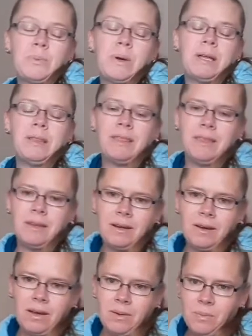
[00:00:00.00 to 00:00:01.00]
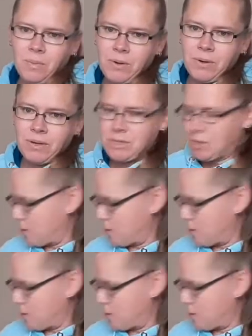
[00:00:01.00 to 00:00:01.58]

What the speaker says: one that I worked